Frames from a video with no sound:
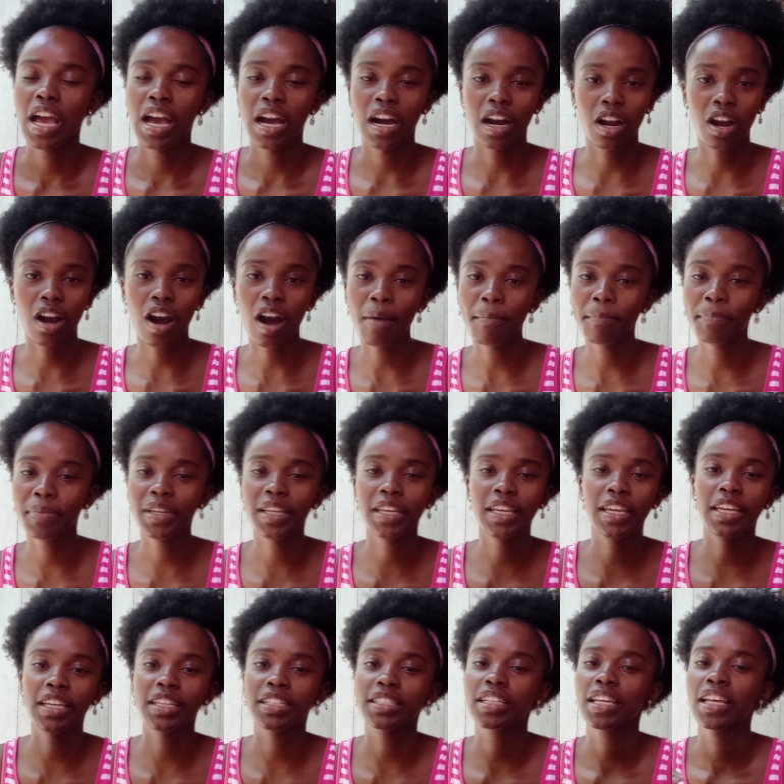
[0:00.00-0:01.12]

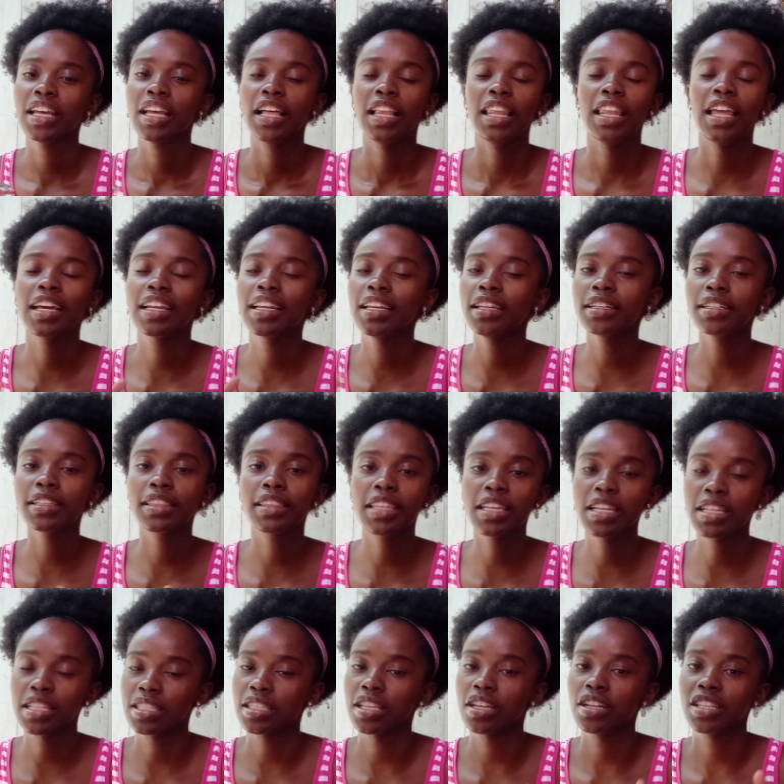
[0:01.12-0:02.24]
accomplished, like little
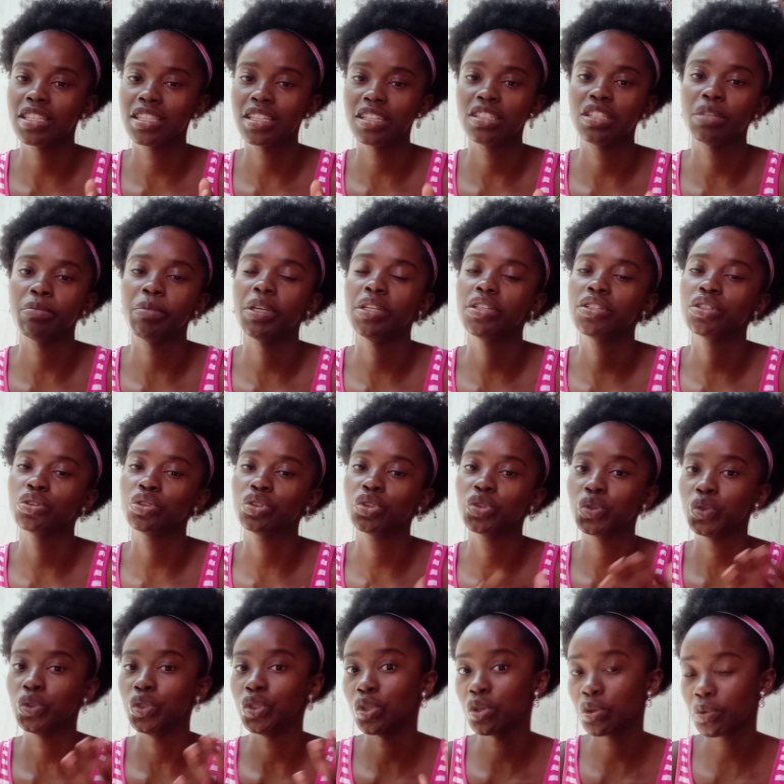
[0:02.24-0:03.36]
things that are sentimental
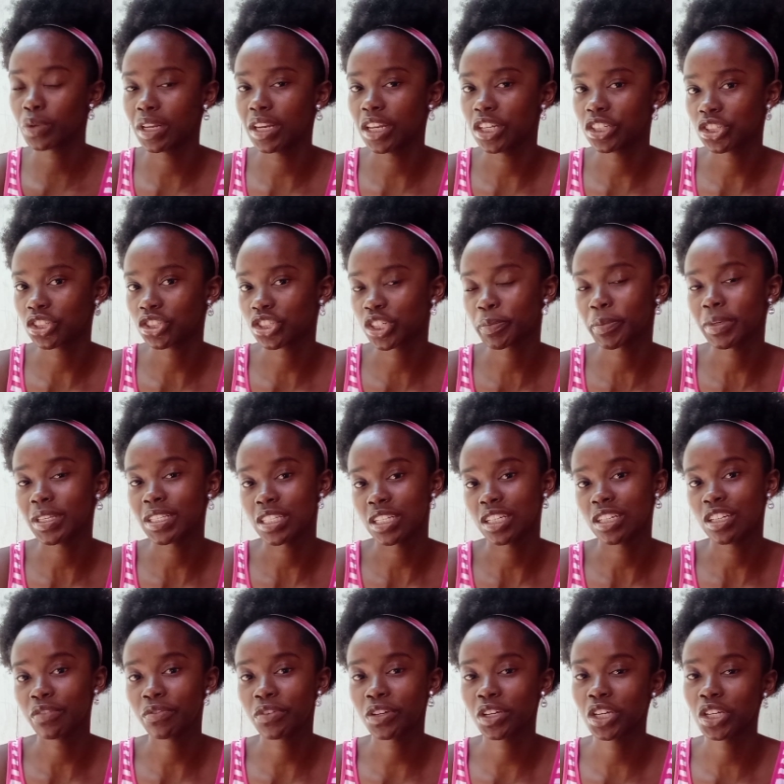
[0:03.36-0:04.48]
to your relationship and
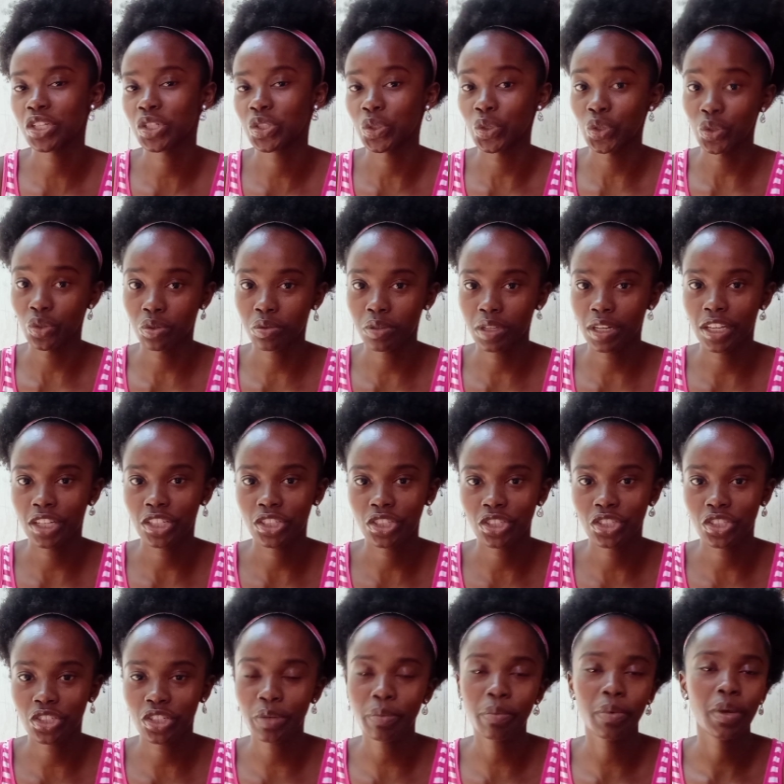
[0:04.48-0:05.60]
significant to your
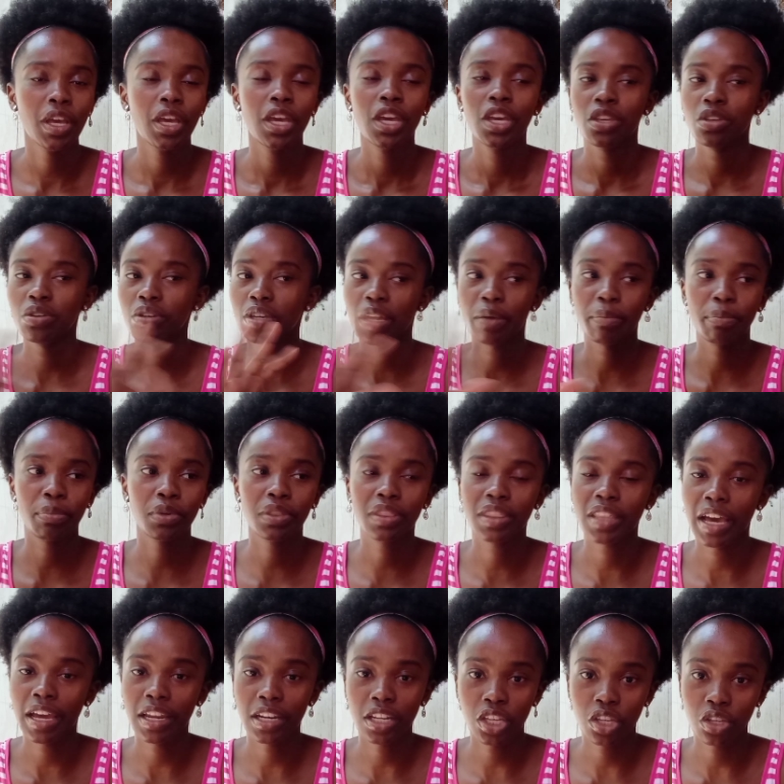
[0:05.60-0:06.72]
relationship. You can put
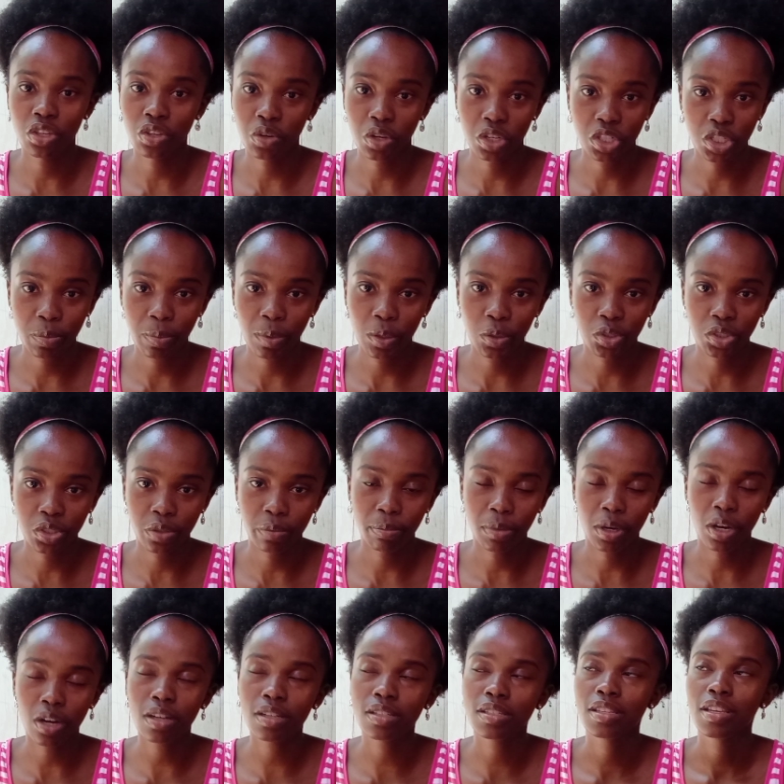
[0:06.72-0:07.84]
that in your explosion
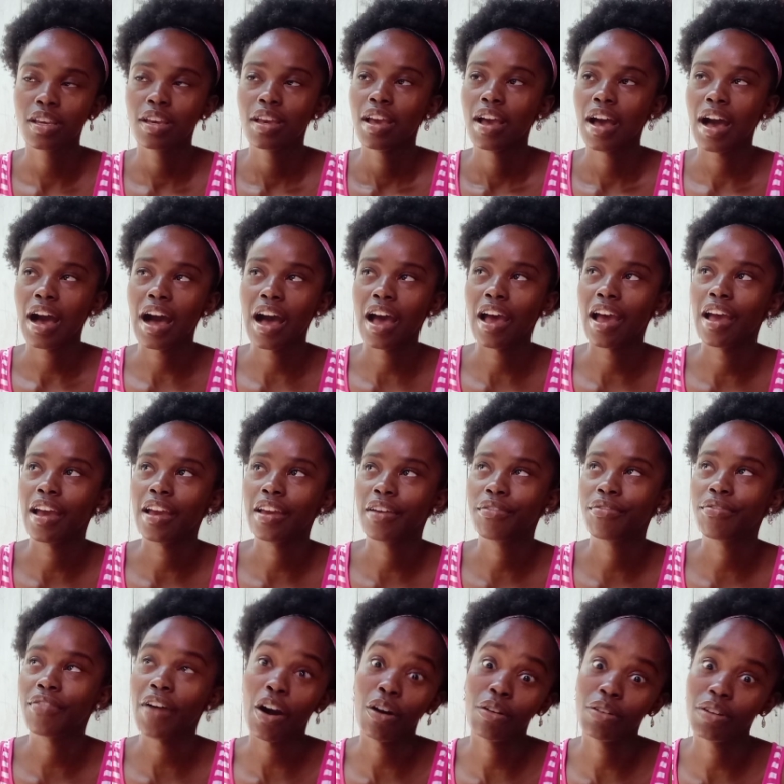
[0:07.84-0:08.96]
box. I
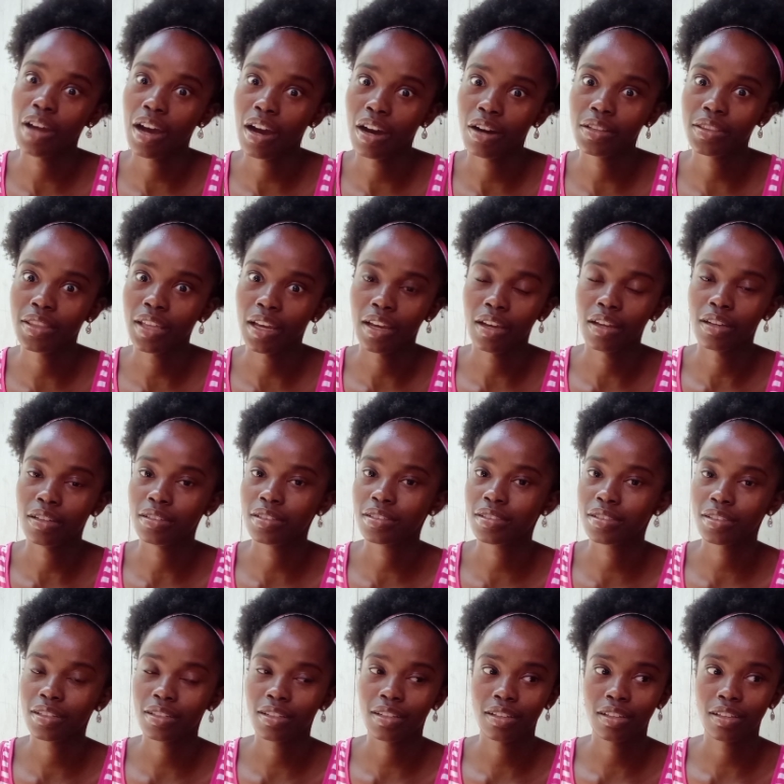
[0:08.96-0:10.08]
found out that
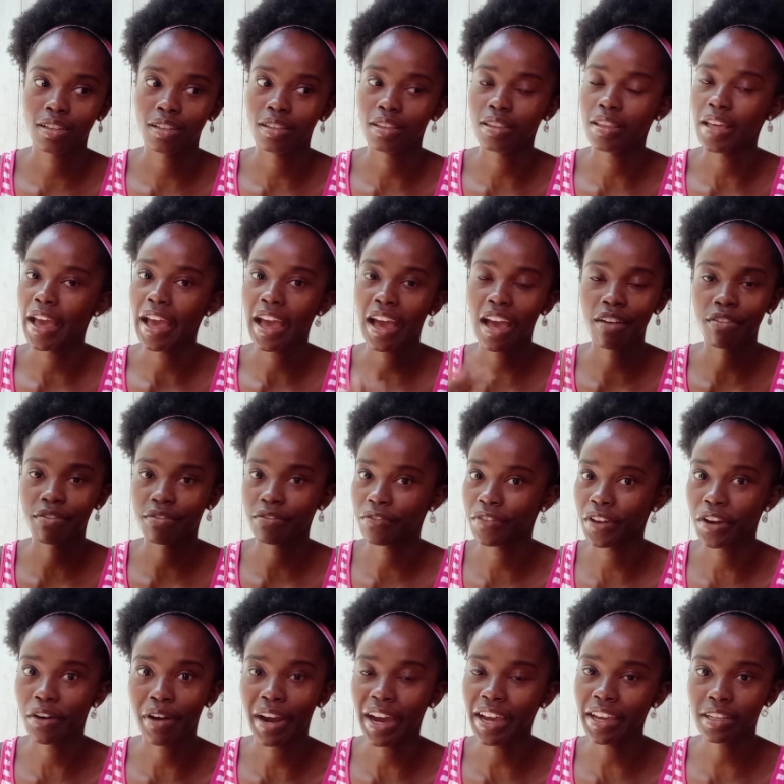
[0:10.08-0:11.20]
they have
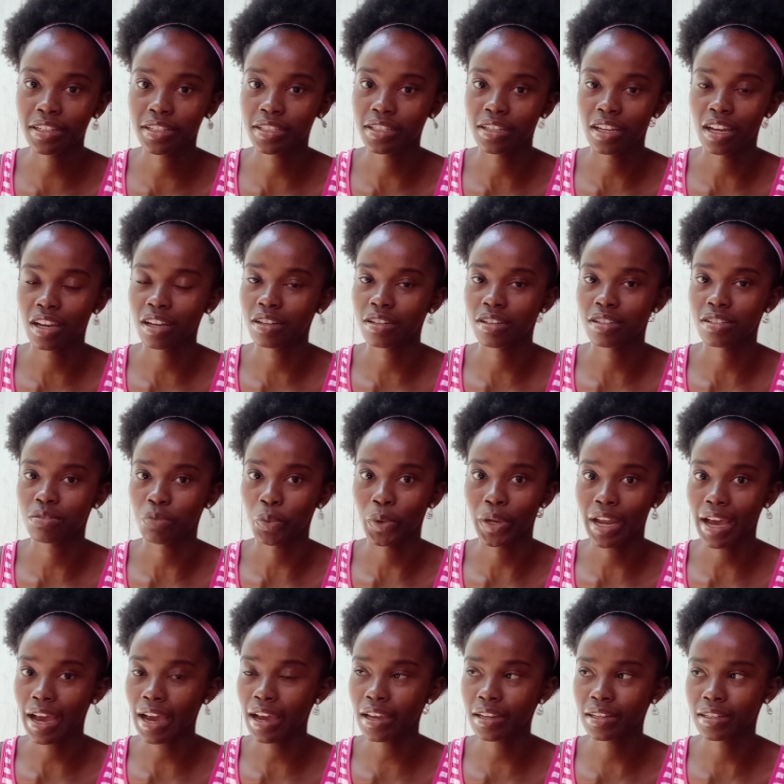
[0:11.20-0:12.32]
variety now, because when
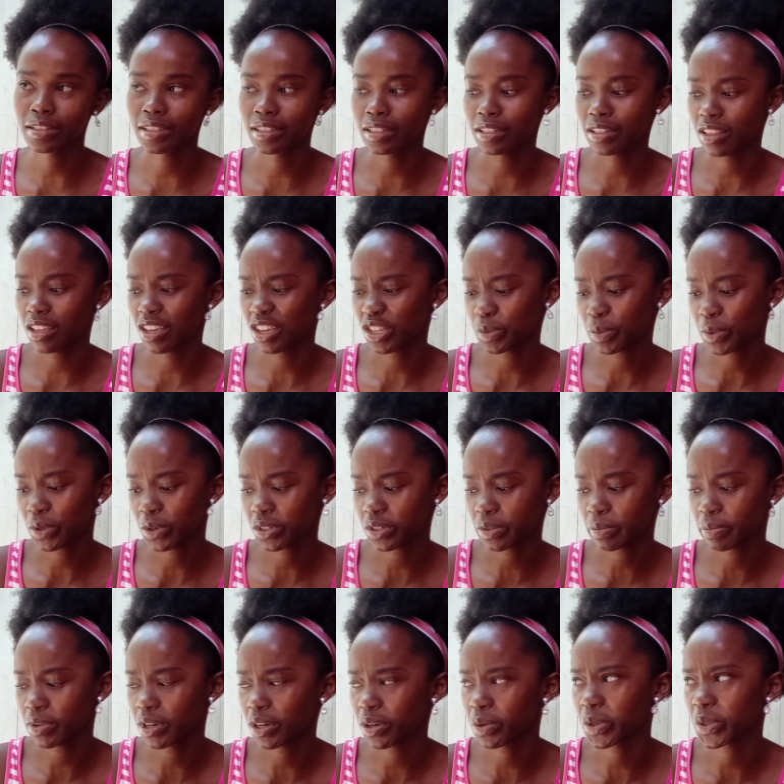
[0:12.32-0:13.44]
I did the explosion
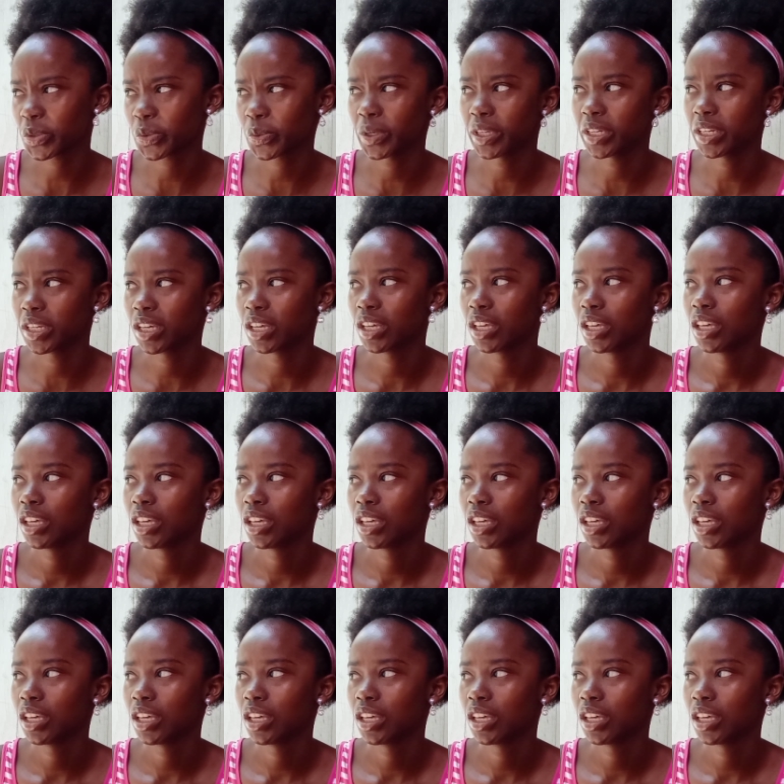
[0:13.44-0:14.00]
box, it was when